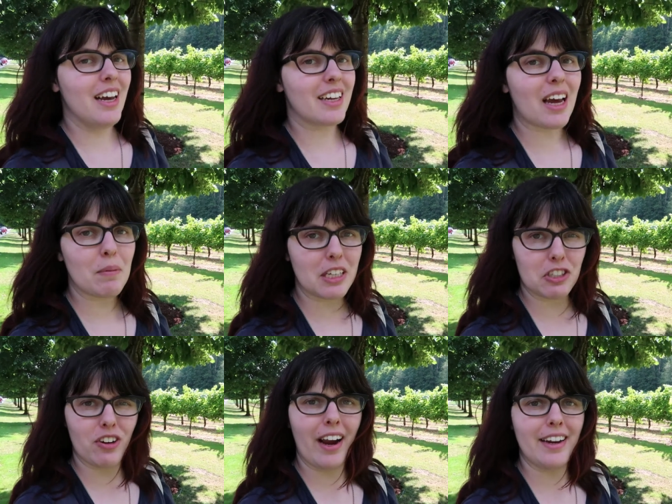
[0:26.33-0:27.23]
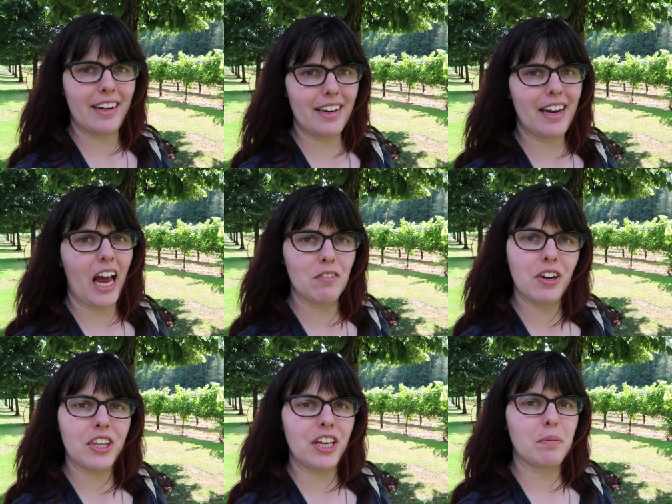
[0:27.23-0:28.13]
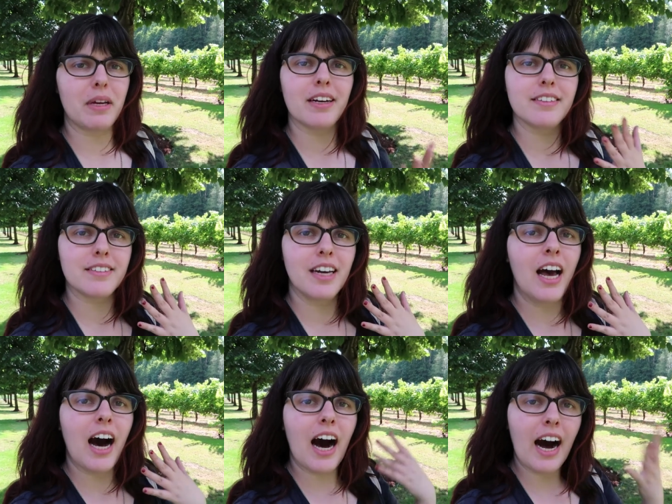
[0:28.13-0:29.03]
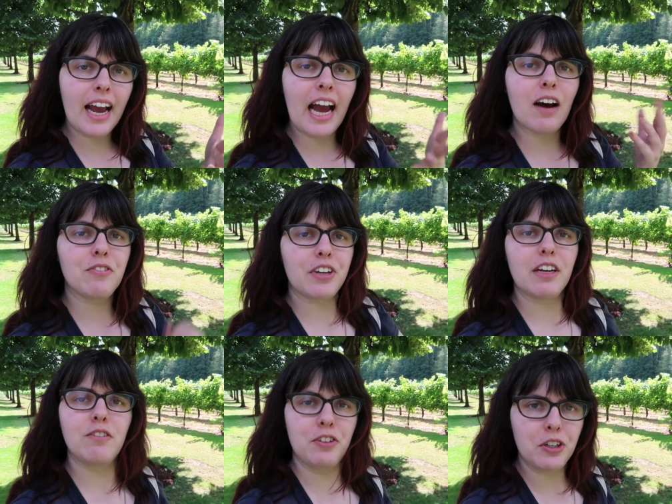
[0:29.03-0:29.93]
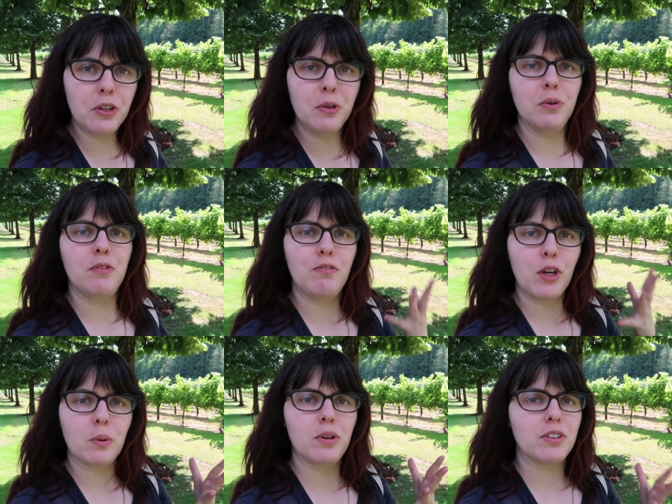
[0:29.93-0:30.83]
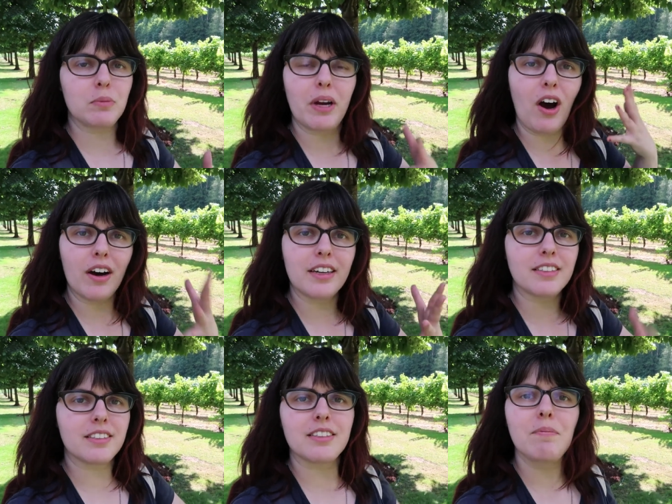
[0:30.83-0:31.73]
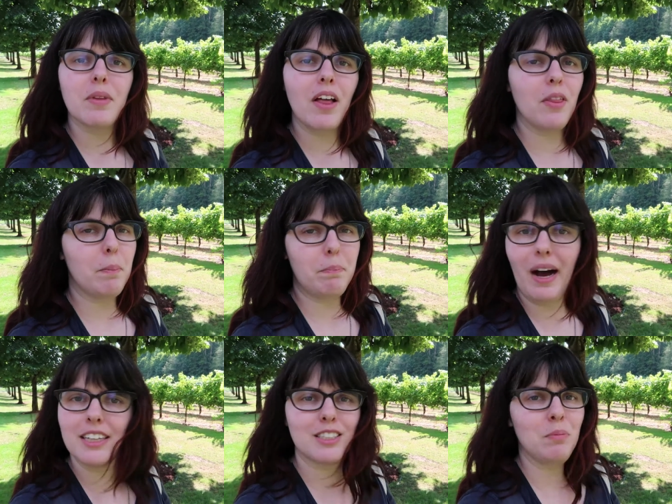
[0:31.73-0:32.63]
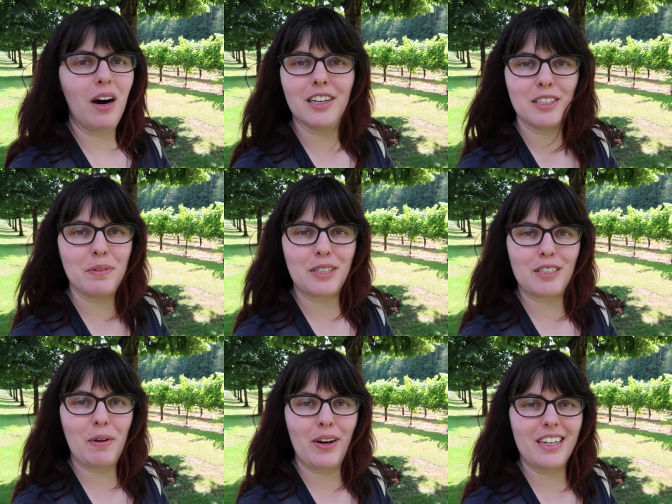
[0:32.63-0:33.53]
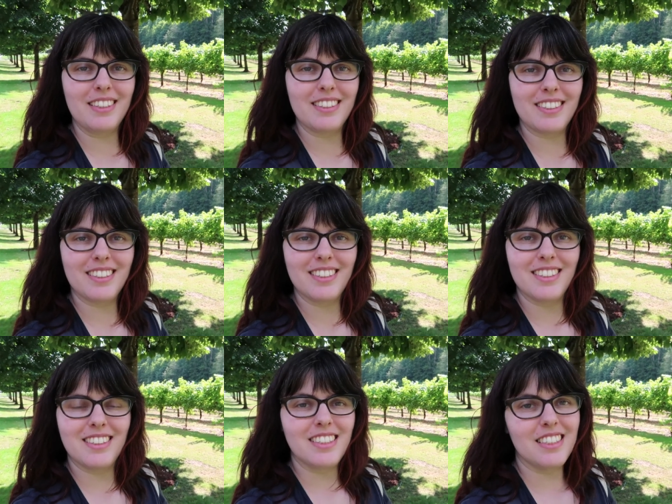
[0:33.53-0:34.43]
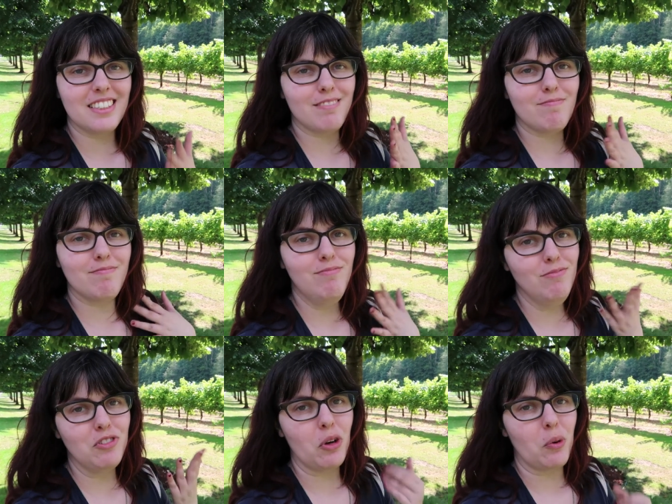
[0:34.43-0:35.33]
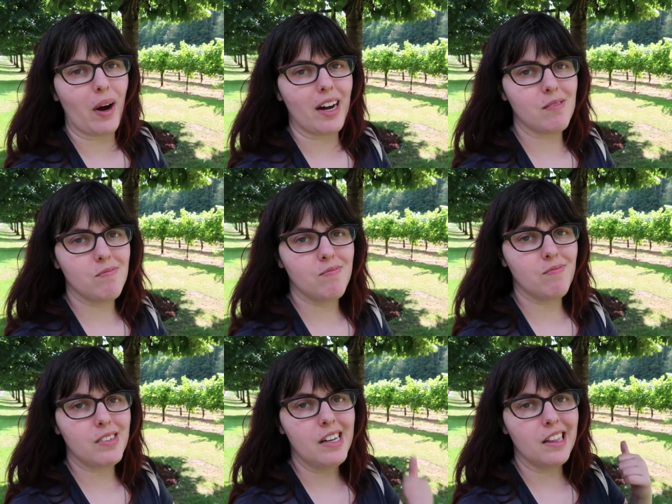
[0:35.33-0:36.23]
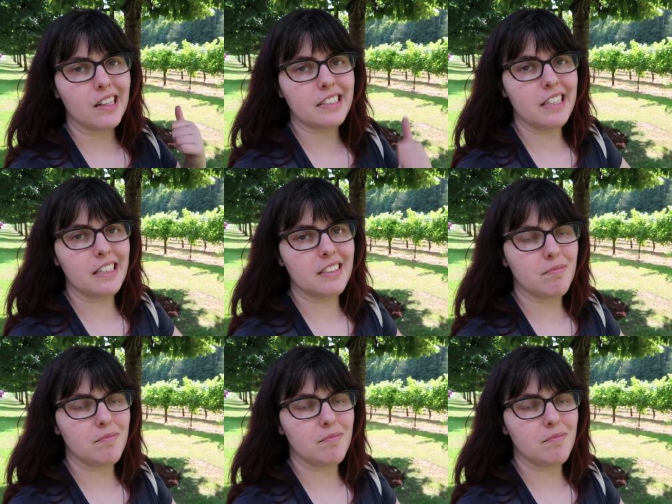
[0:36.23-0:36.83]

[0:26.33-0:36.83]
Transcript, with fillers: and I'm gonna try and eat everything because I have to give you, the viewers, my audience, the best possible experience. And so do I. Let's eat.